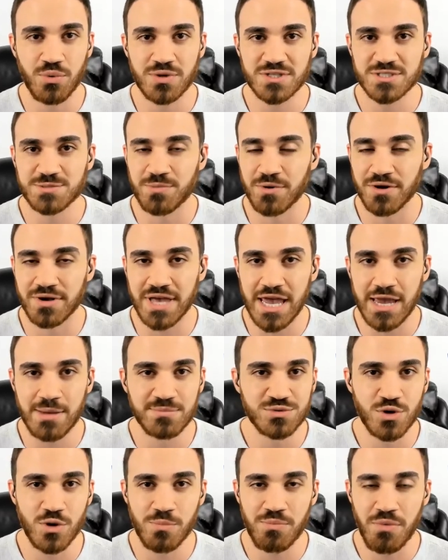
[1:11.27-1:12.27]
points per
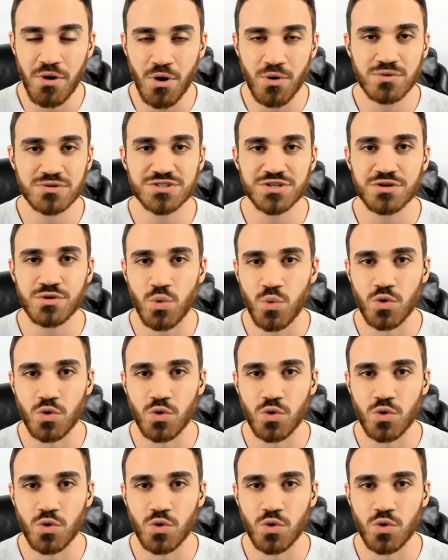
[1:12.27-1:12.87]
game to opposing